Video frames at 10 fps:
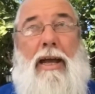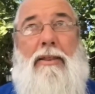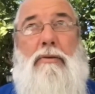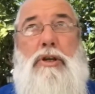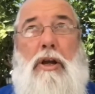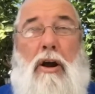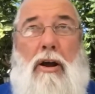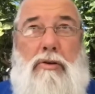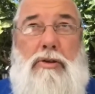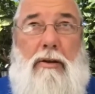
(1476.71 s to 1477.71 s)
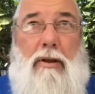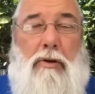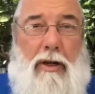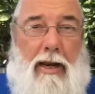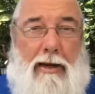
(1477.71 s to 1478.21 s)
And there was a guy who was a
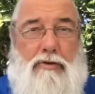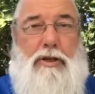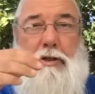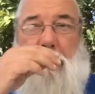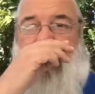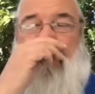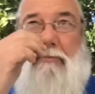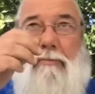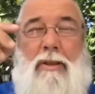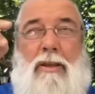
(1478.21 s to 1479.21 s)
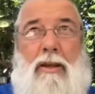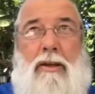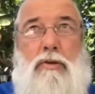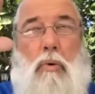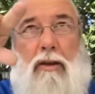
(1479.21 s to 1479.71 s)
local electrician,
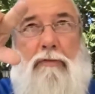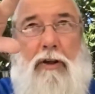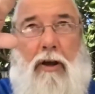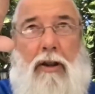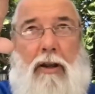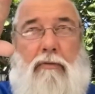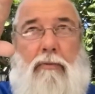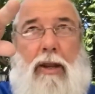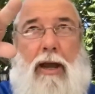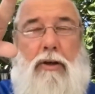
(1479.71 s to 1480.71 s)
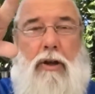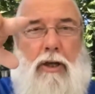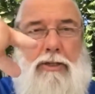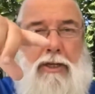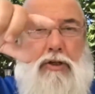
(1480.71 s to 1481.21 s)
and his wife had got a little
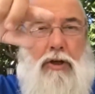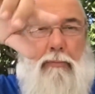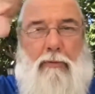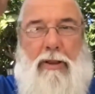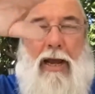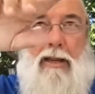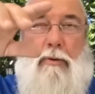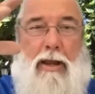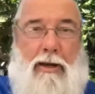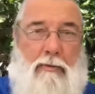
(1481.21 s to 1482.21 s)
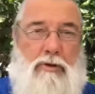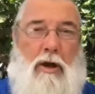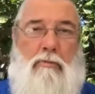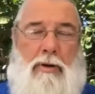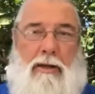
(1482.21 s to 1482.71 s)
lighting shop up the alleyway, and he was
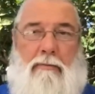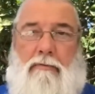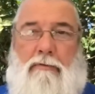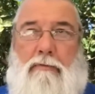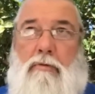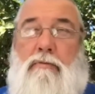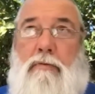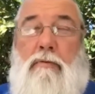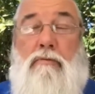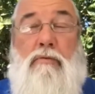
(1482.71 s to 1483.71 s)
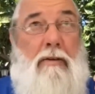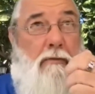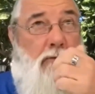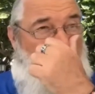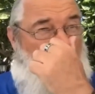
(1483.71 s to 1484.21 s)
opening,
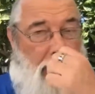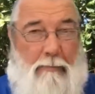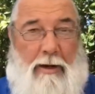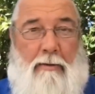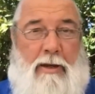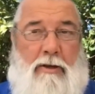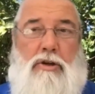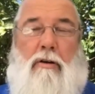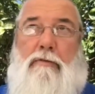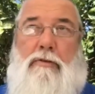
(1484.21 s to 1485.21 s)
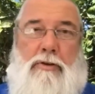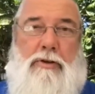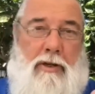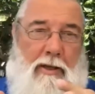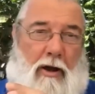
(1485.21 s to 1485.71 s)
refurbing a big shop
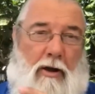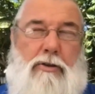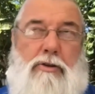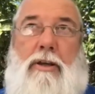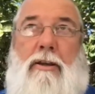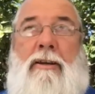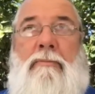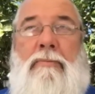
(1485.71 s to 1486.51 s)
front in the high street.